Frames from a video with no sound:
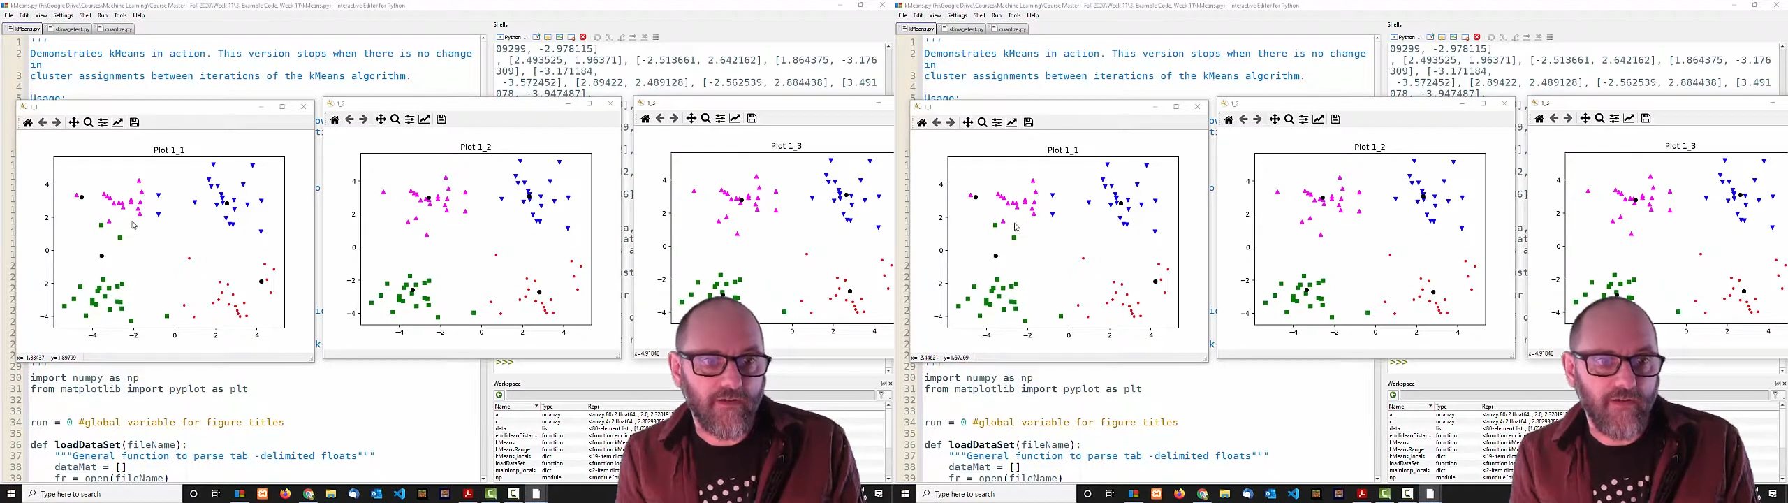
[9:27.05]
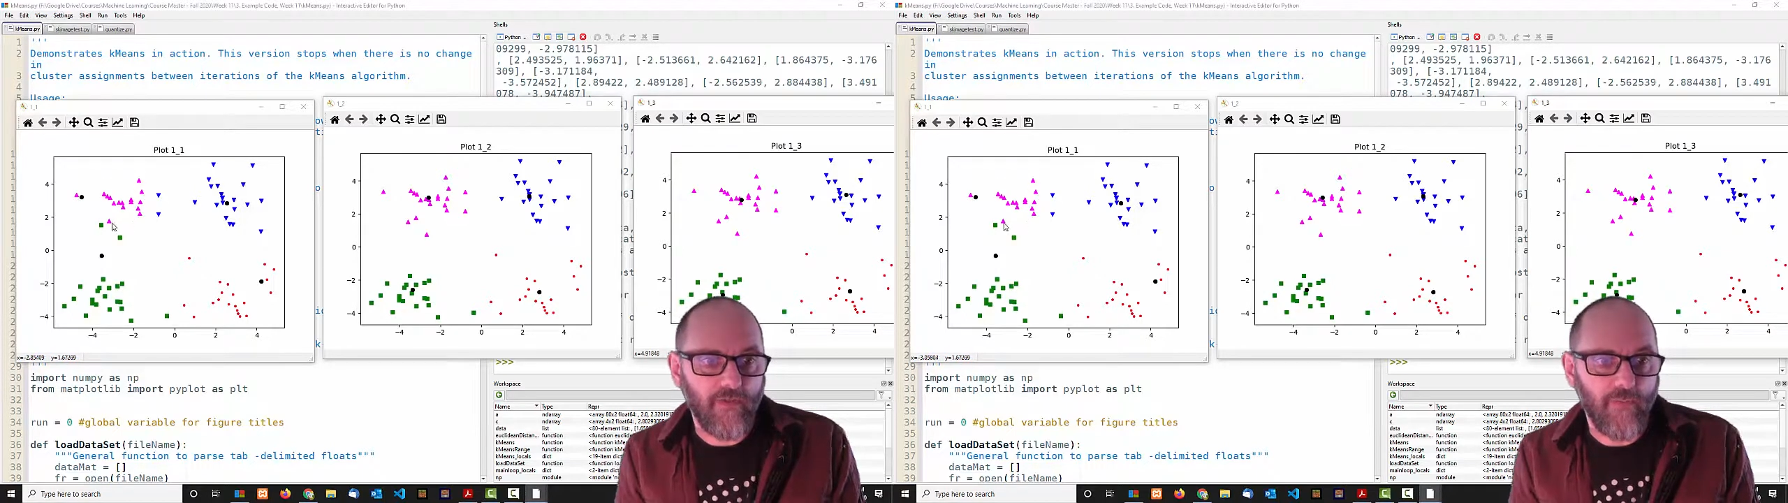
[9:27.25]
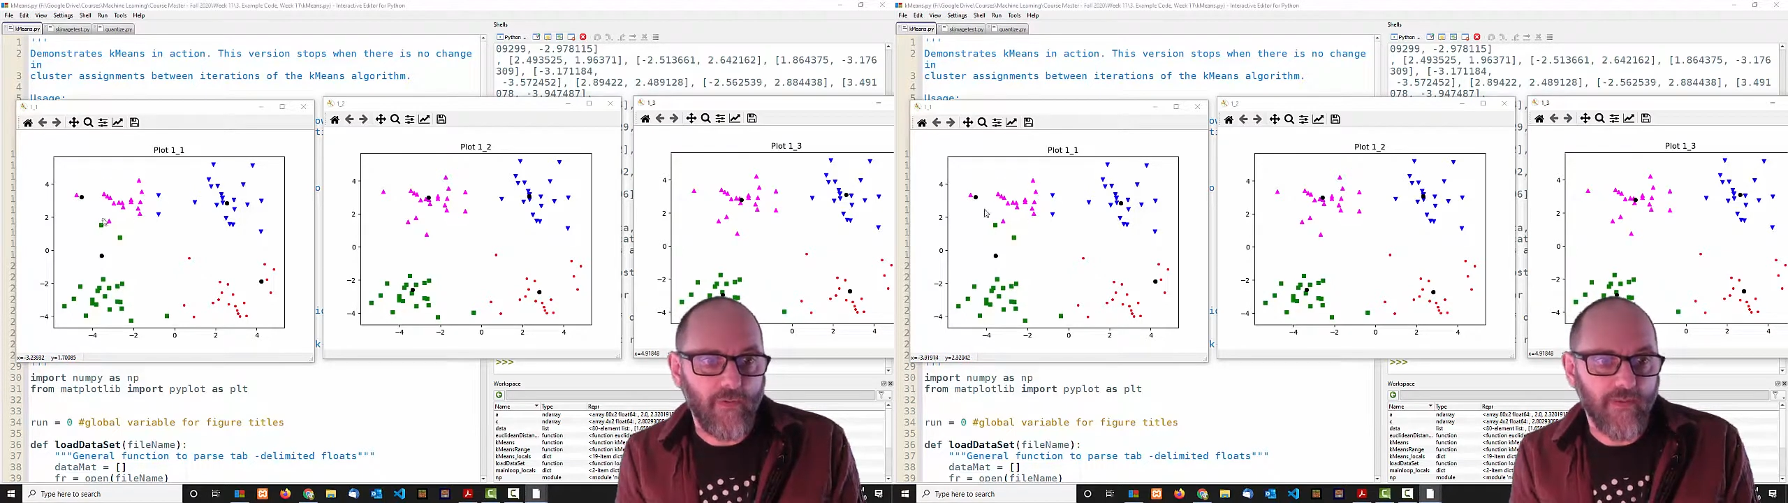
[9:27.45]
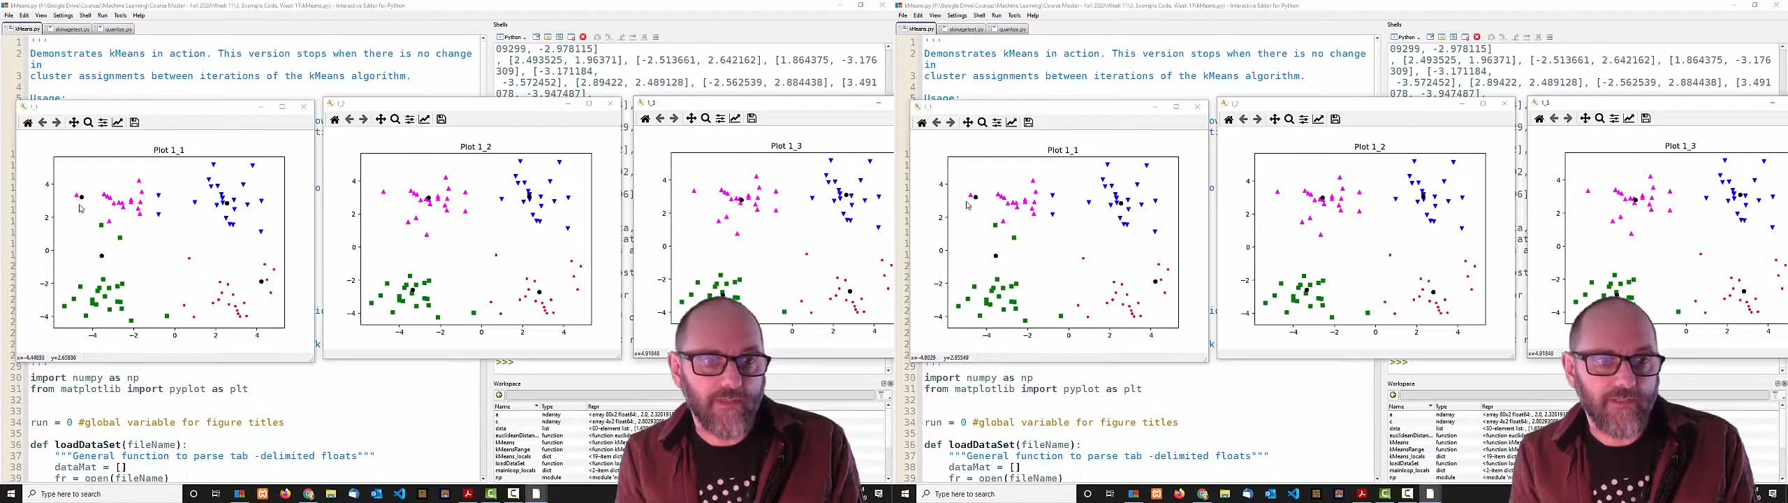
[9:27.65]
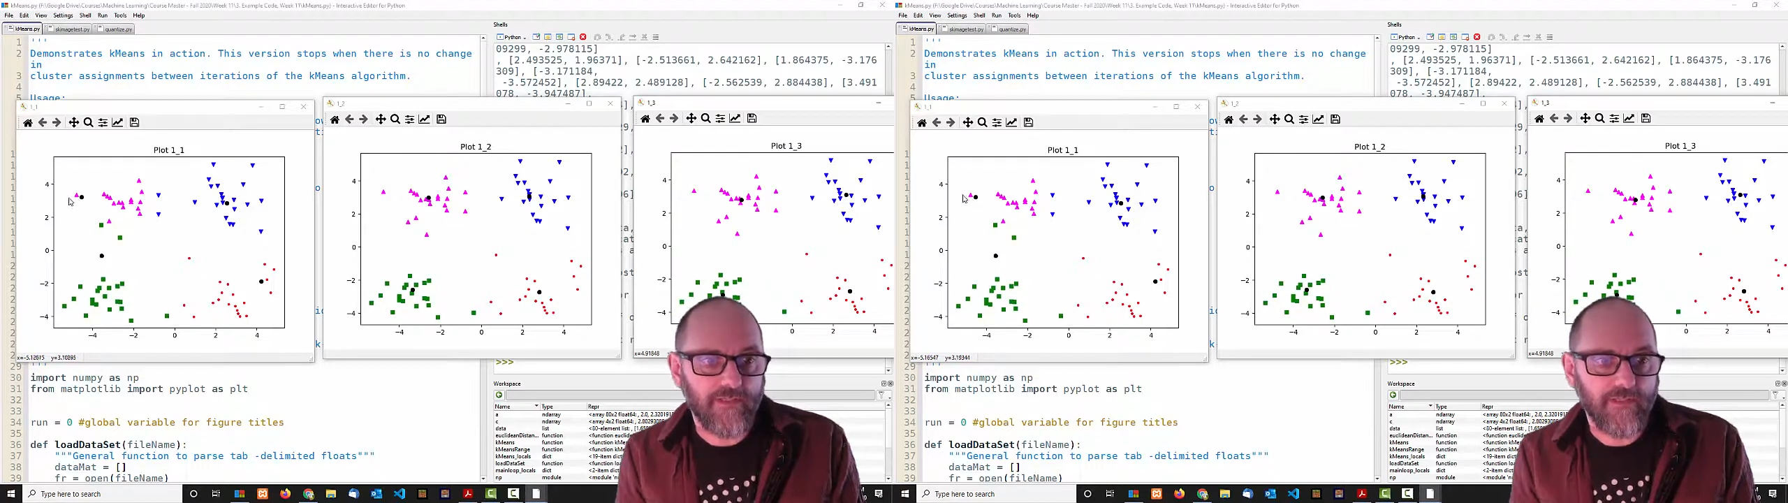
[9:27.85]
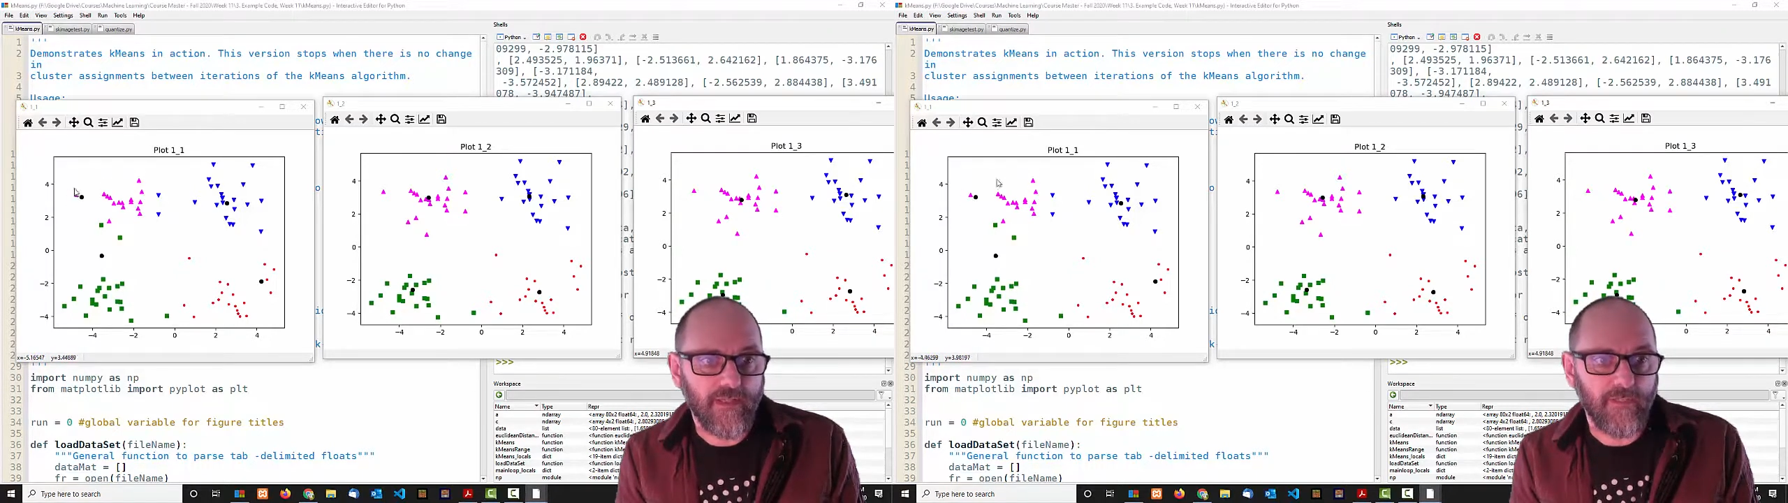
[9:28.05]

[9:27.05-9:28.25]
all the points